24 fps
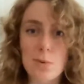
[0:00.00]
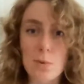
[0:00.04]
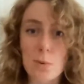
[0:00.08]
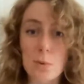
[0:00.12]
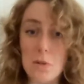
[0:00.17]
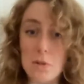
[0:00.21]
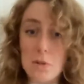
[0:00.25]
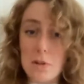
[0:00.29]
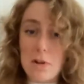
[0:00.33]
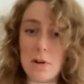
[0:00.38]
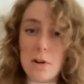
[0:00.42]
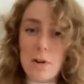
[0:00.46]

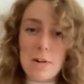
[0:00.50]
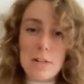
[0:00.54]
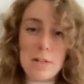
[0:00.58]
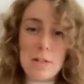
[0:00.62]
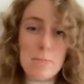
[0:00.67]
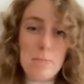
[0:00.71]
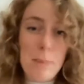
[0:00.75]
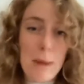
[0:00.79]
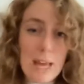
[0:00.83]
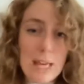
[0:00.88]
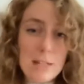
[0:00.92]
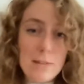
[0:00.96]
also known as
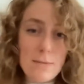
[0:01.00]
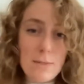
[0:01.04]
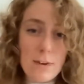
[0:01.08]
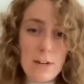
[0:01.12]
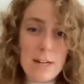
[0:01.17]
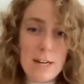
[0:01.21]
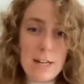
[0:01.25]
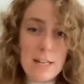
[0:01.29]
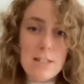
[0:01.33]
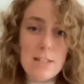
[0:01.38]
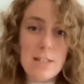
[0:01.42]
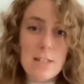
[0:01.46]
PACE
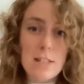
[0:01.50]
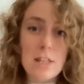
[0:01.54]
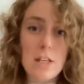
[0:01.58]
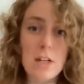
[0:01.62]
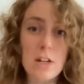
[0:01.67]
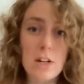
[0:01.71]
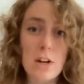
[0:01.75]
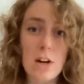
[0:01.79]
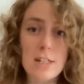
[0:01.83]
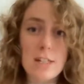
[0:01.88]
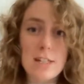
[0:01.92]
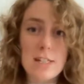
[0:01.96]
finance in the
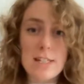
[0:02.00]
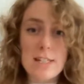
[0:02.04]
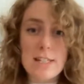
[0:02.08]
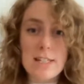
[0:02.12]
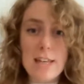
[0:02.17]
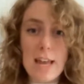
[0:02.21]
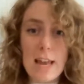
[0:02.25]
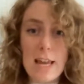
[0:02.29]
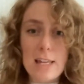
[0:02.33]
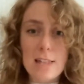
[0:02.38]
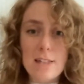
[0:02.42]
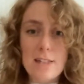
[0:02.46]
United
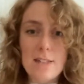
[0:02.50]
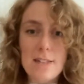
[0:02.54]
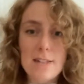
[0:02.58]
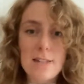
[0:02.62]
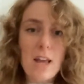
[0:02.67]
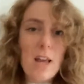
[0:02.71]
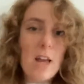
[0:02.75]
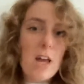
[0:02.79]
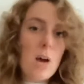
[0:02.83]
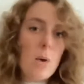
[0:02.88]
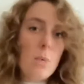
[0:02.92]
States,